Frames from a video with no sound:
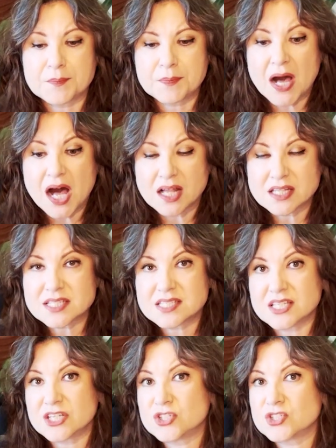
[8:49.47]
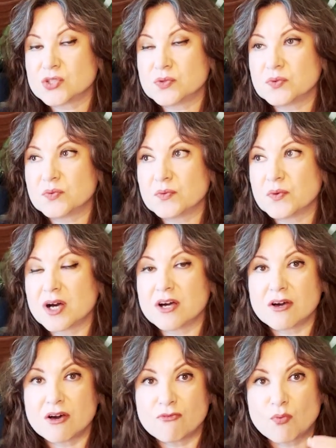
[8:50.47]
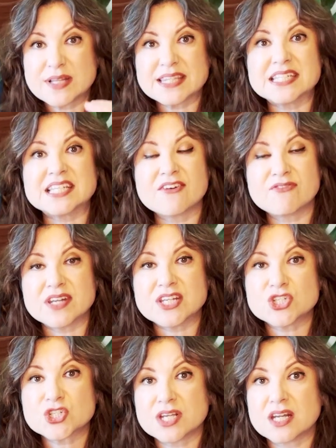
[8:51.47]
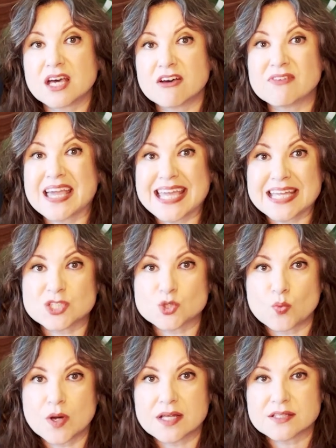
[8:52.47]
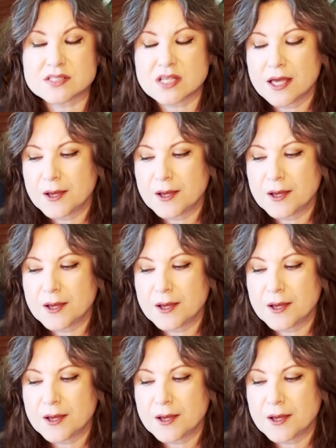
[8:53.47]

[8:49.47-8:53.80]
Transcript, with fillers: policy to of what the definition of AIDS was.